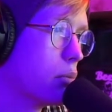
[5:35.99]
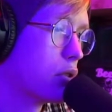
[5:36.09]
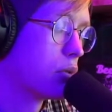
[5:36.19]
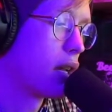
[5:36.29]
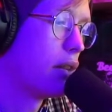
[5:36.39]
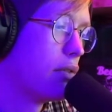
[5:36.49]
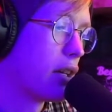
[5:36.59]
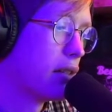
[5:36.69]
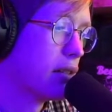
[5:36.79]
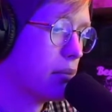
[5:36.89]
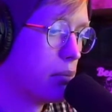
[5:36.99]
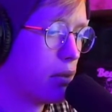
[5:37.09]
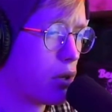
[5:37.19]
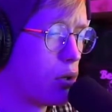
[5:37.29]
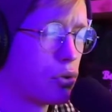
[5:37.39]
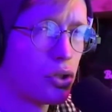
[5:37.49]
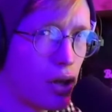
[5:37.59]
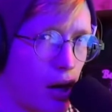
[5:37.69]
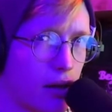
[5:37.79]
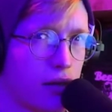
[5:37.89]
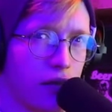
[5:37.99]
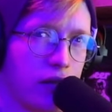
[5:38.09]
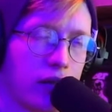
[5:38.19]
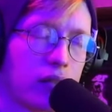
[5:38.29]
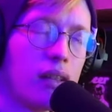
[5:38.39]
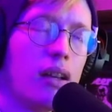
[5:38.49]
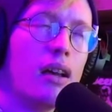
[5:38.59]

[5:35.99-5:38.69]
which was kind of like a bit of a culture shock in a sense.